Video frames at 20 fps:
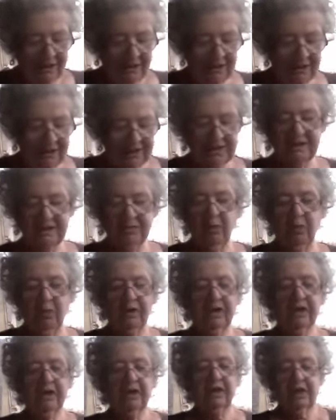This is
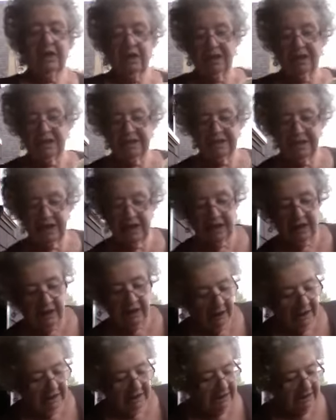Moringa.
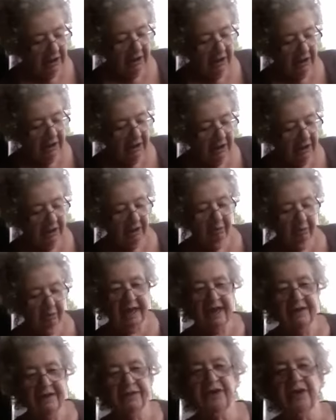It's a
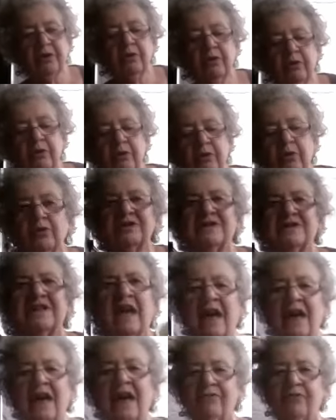plant that grows
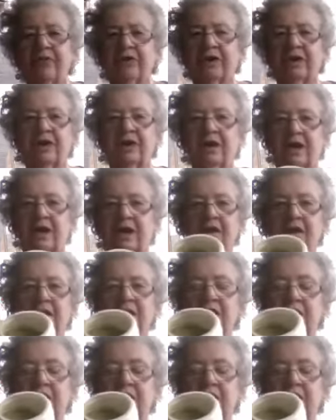in Africa